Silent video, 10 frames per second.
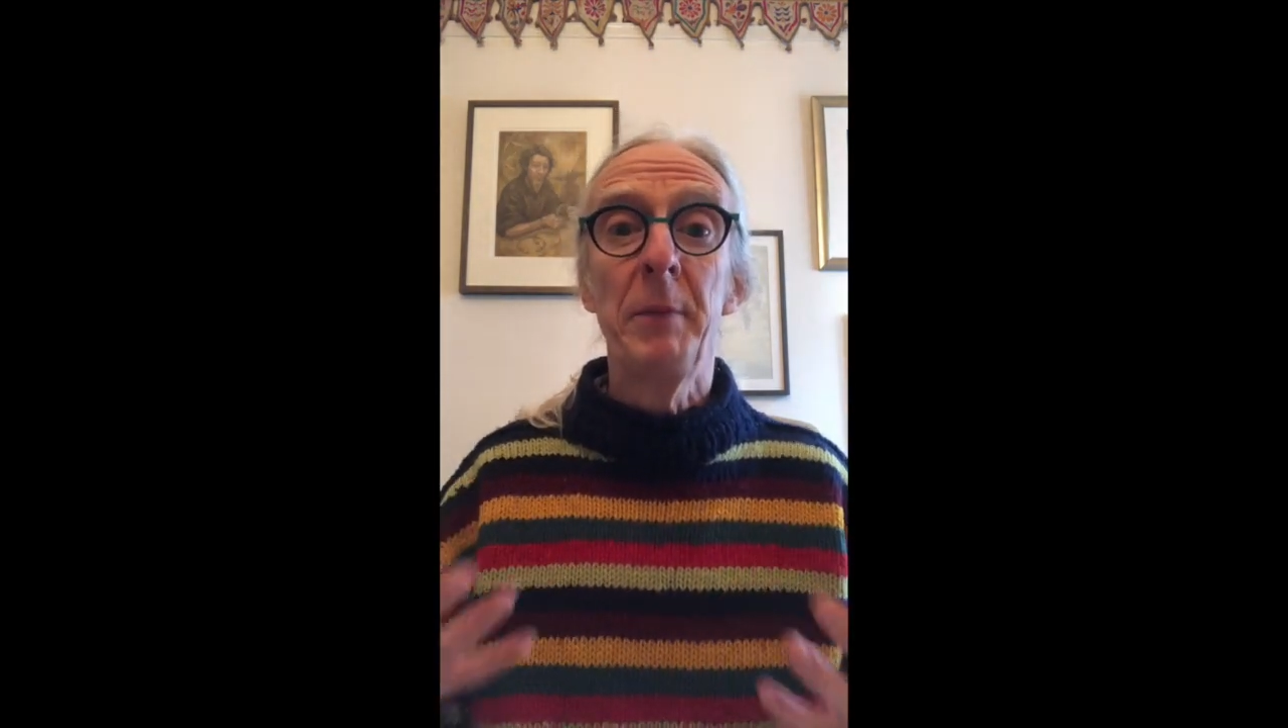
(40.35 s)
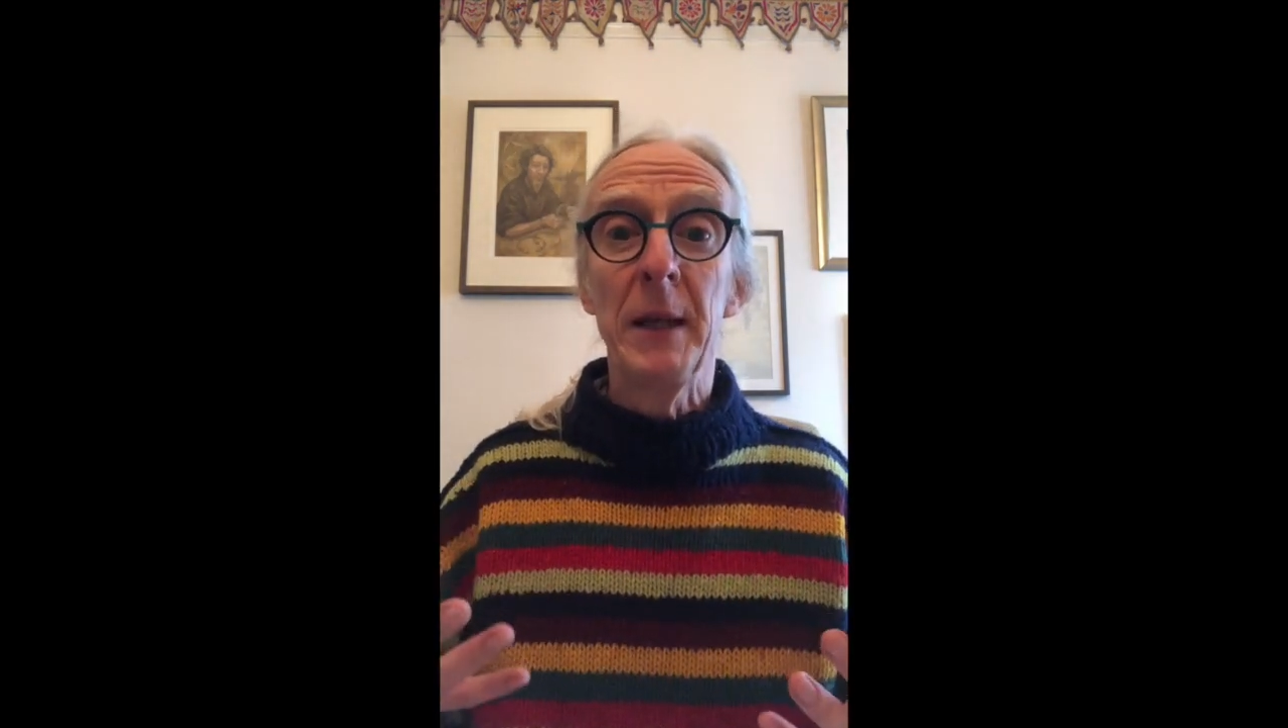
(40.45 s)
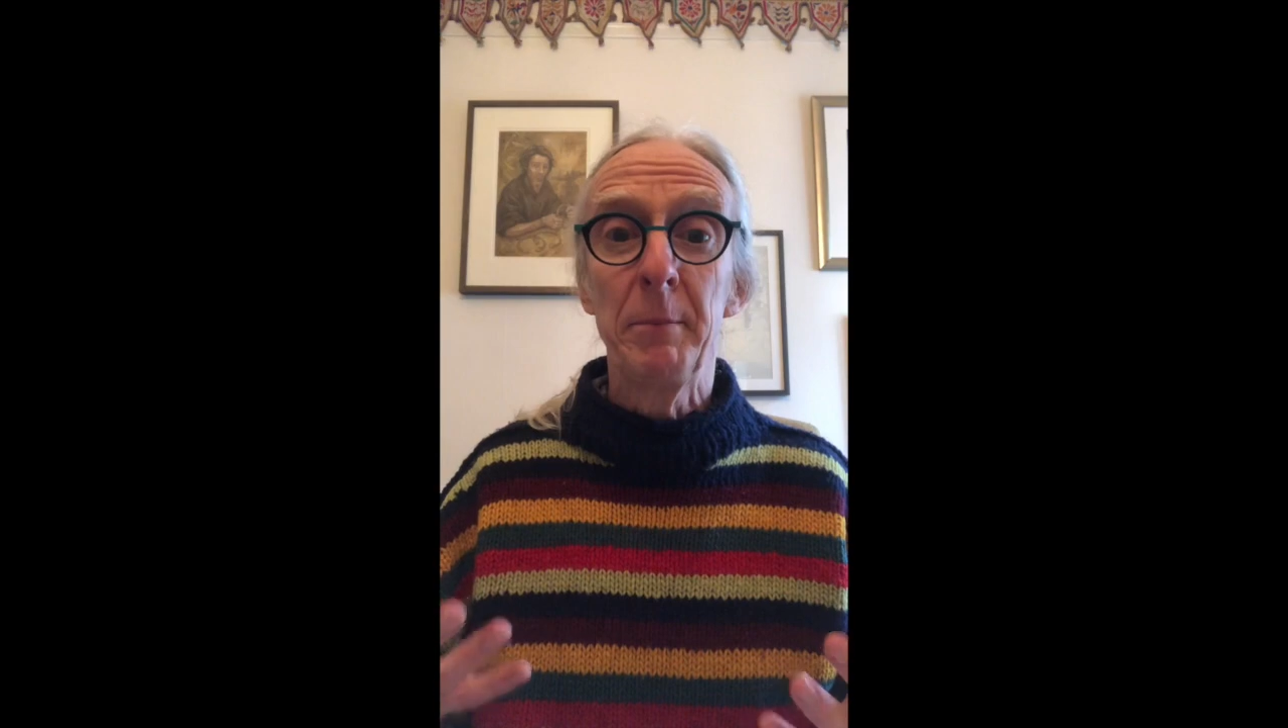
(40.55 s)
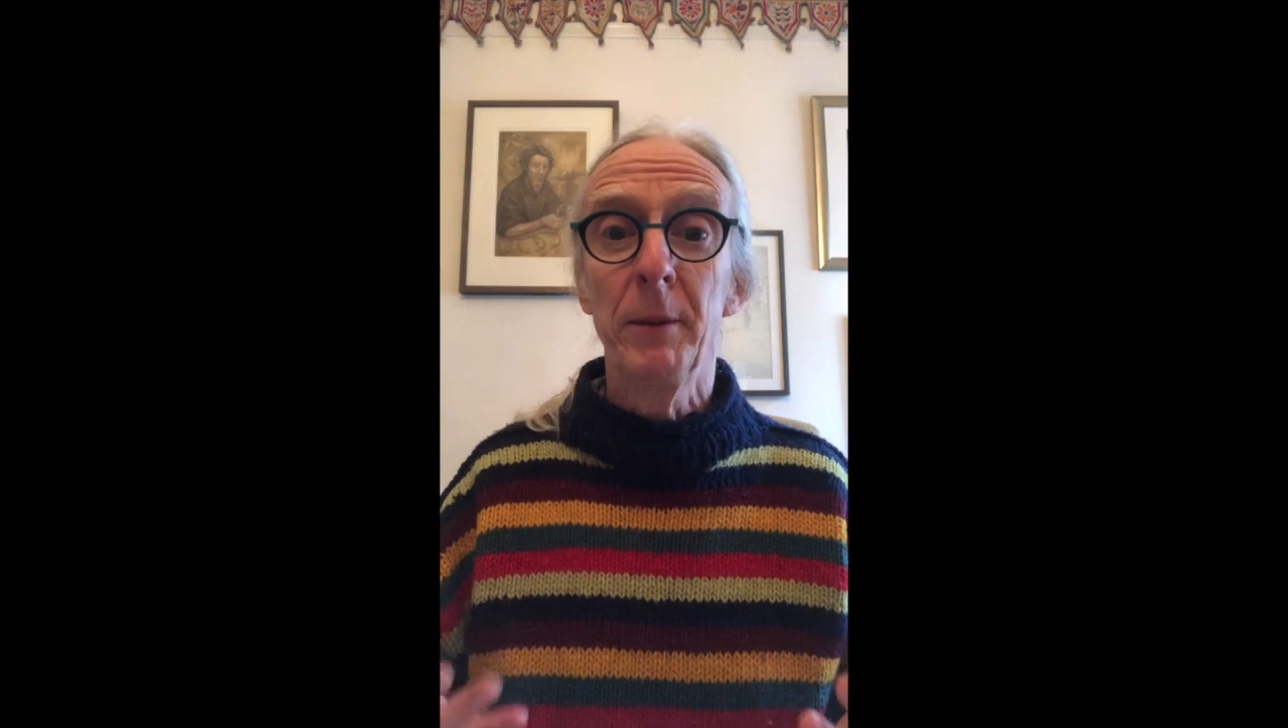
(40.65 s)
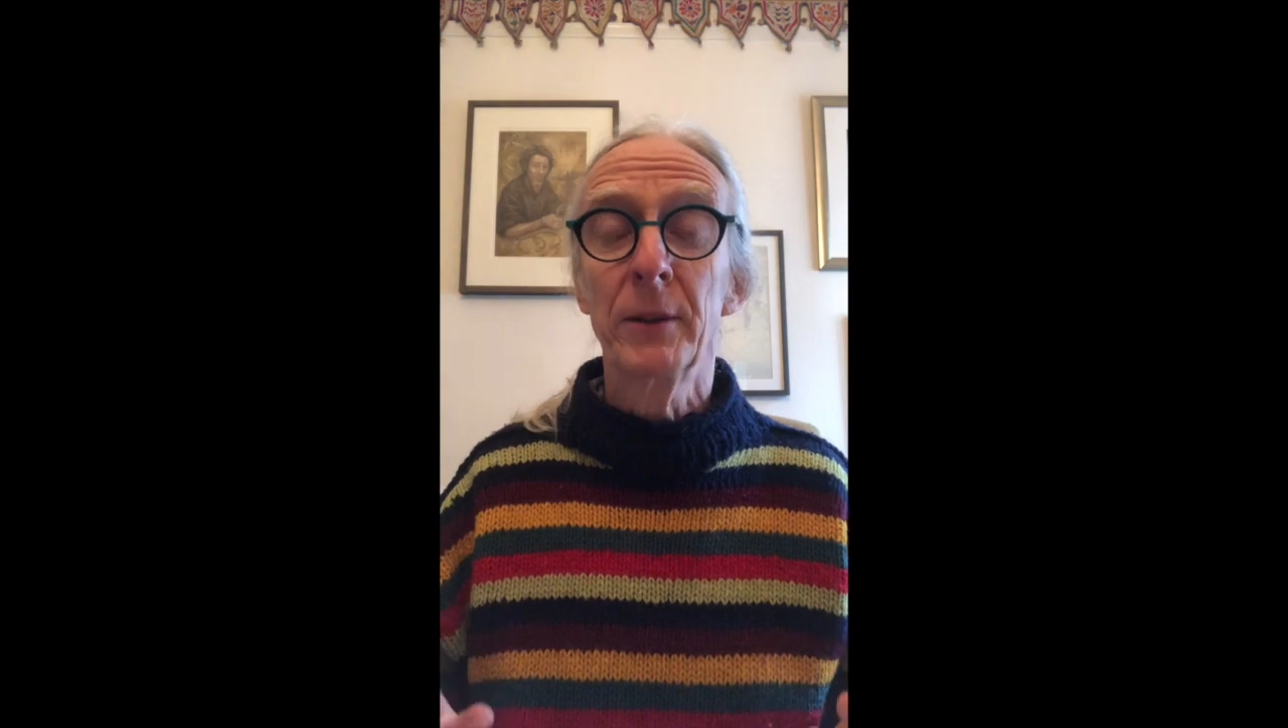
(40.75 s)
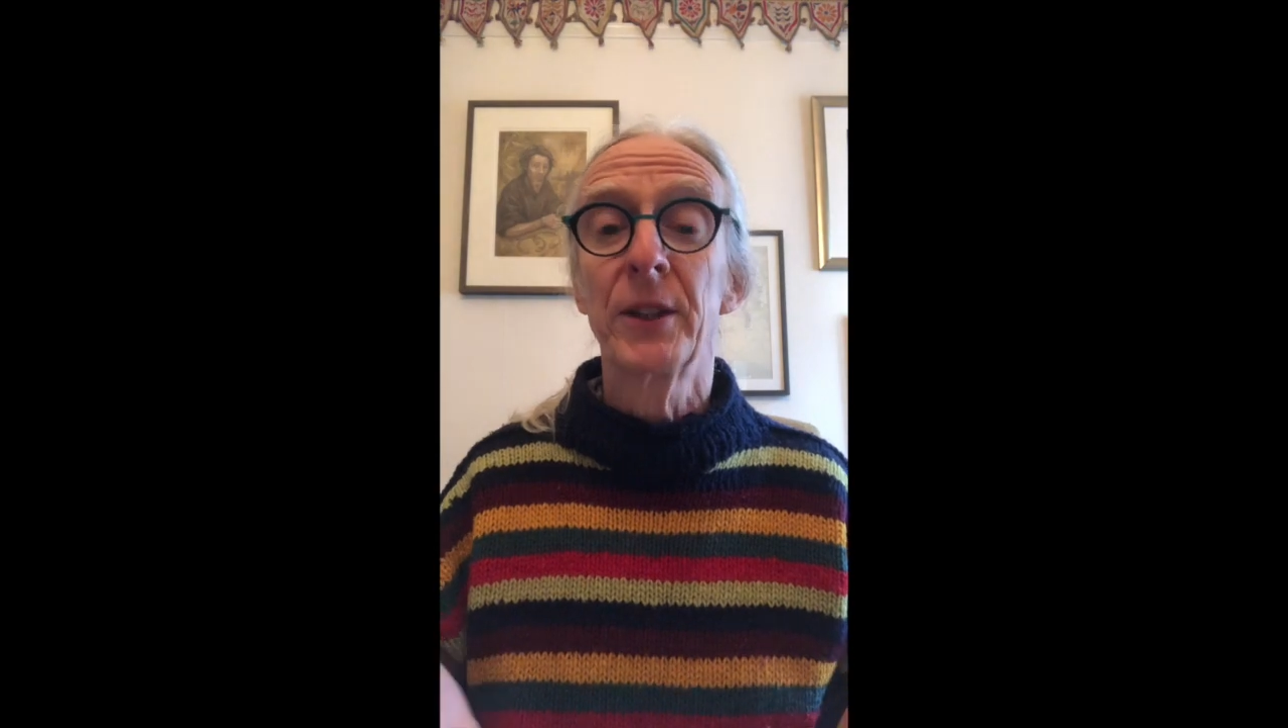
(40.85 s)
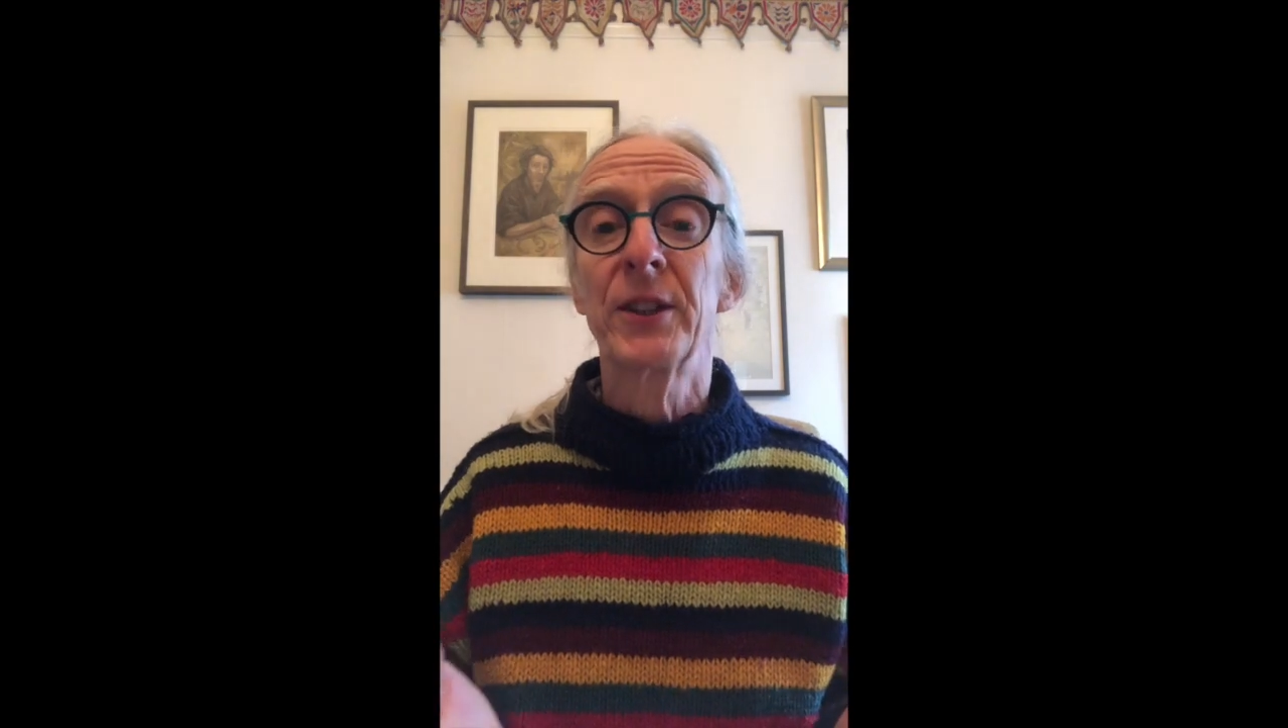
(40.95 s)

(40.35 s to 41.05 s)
people to